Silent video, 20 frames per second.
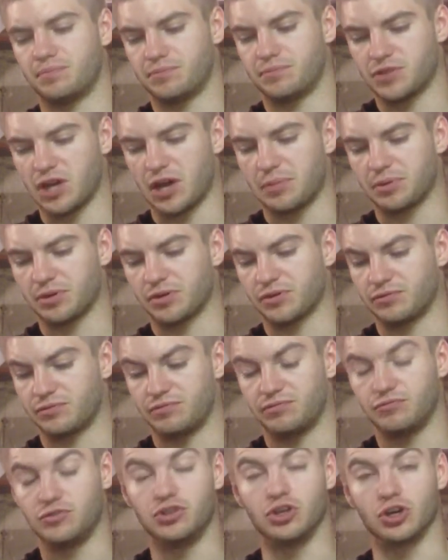topic of
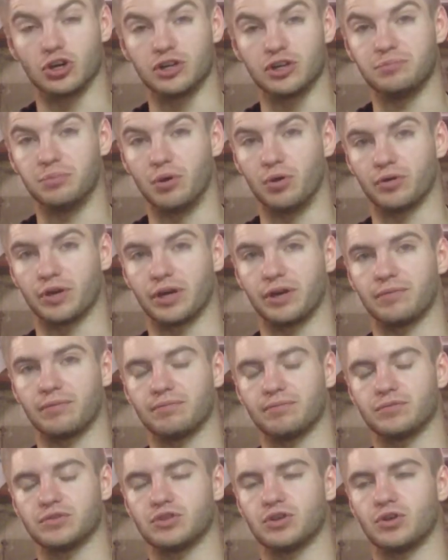dirty bulking.
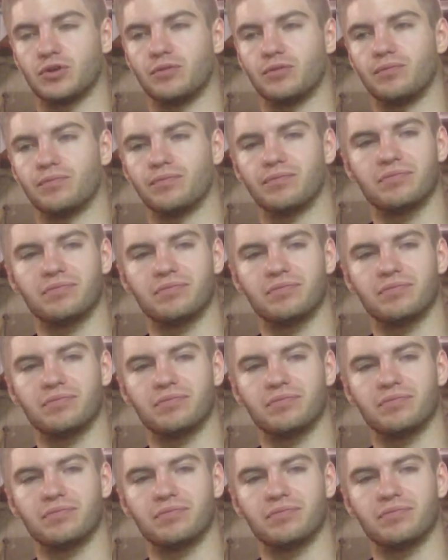So,